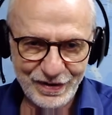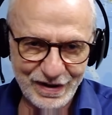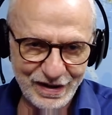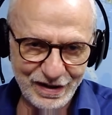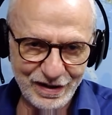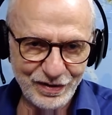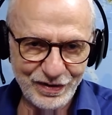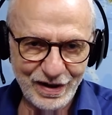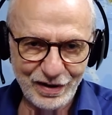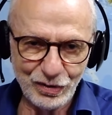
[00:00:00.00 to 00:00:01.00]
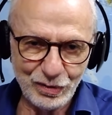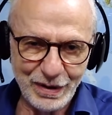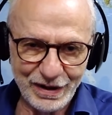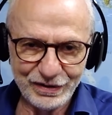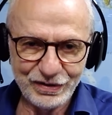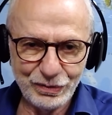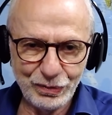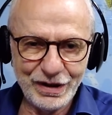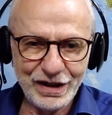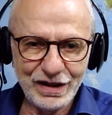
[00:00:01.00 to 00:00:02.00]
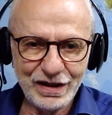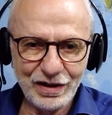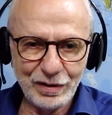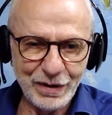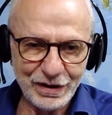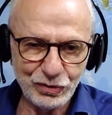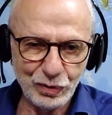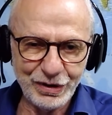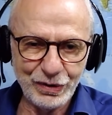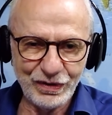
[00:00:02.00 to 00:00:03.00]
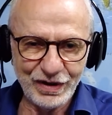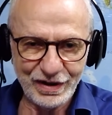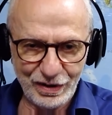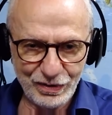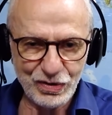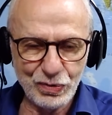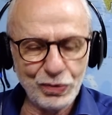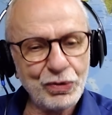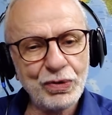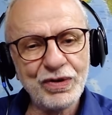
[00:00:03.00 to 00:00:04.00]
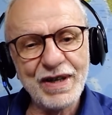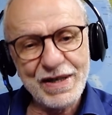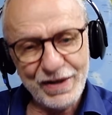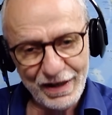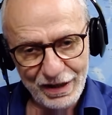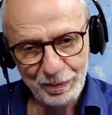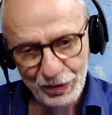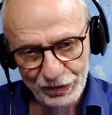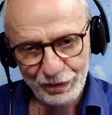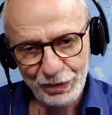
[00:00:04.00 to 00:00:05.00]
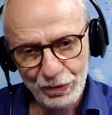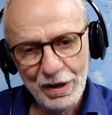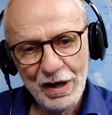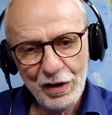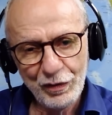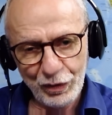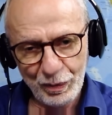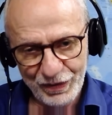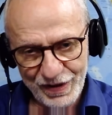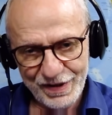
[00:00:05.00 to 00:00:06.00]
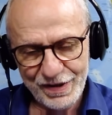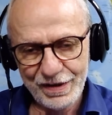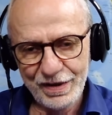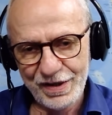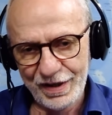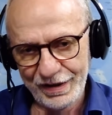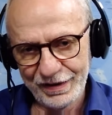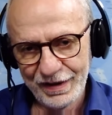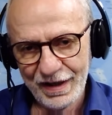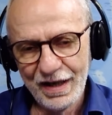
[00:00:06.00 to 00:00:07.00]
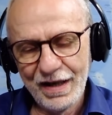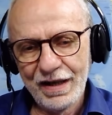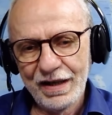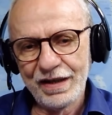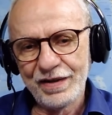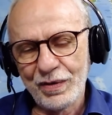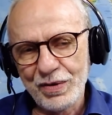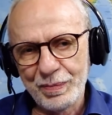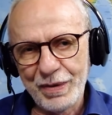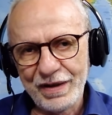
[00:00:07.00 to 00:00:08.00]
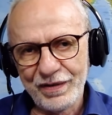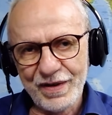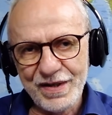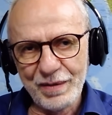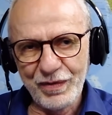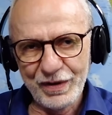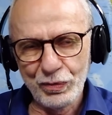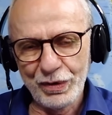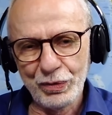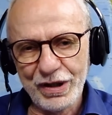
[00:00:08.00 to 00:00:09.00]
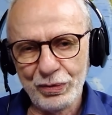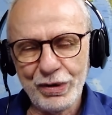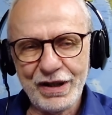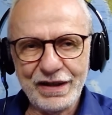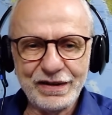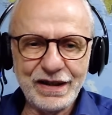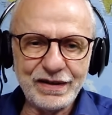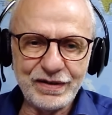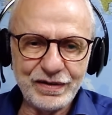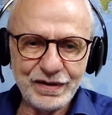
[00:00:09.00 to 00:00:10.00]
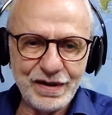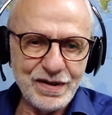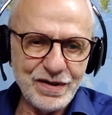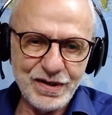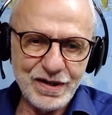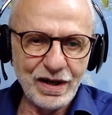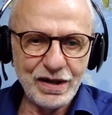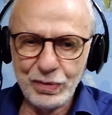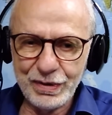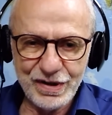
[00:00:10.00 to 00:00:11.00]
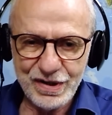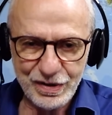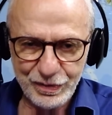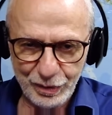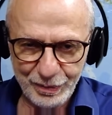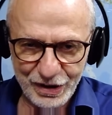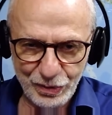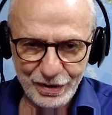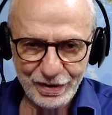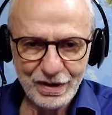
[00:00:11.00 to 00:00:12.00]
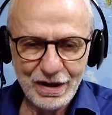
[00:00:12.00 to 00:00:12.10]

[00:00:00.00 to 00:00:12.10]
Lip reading: they are not banned. We are banned to be on the ground. So we got the Israeli point of view from this side. In the West Bank, the same thing. We can get guests, eyewitnesses from anywhere,